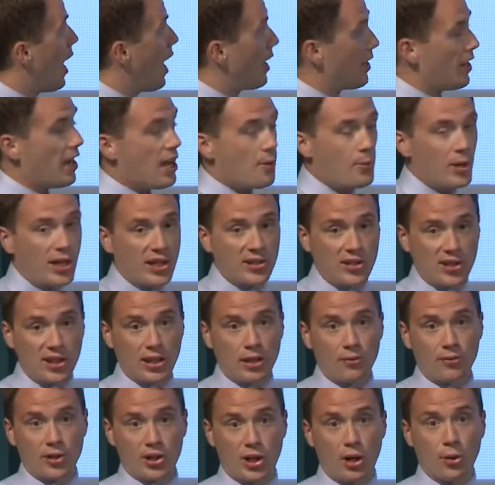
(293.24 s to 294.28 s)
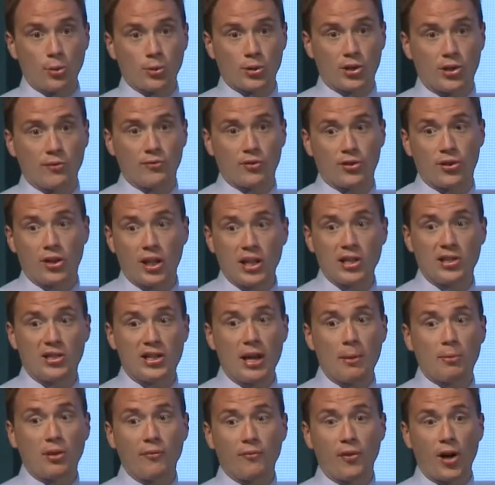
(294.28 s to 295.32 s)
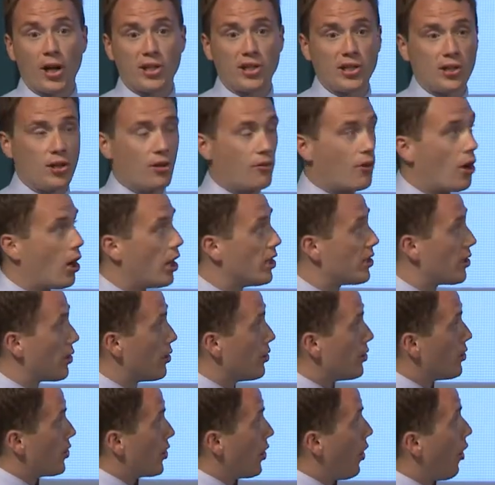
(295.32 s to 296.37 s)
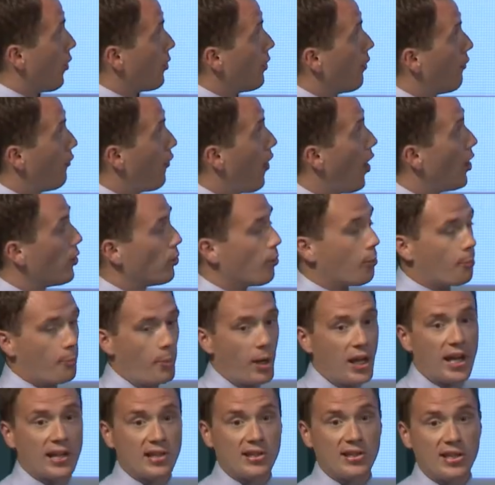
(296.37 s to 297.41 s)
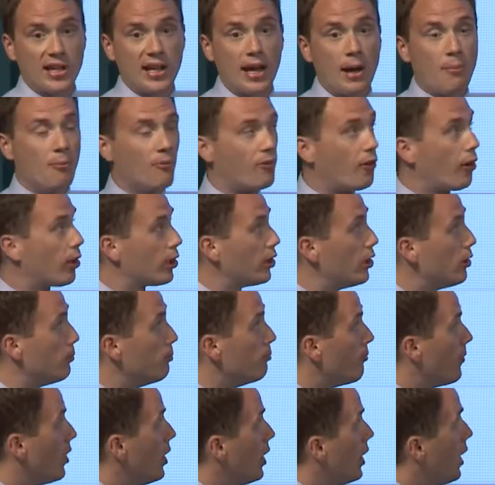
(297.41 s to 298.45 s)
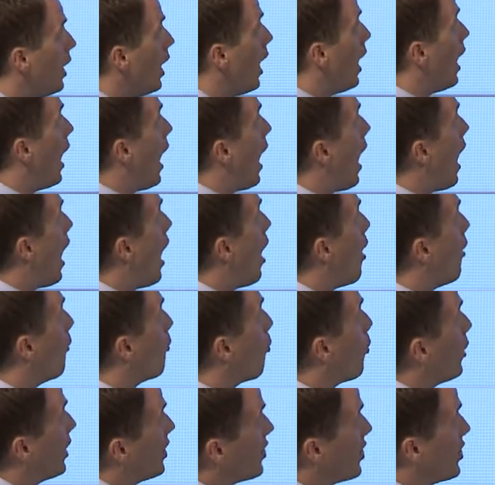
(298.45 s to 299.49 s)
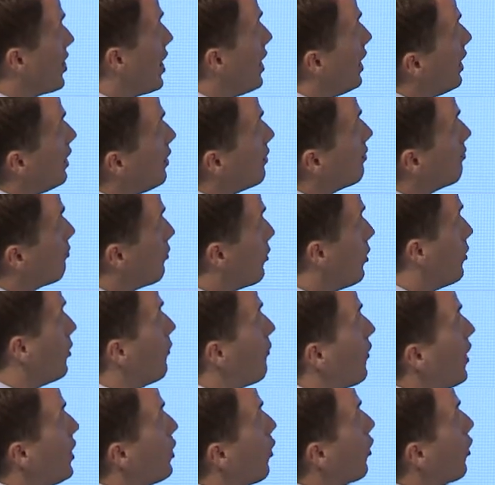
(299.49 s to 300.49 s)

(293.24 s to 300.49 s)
And here we can see the results of these depth converted horizons on the final PSDM volume. We can see The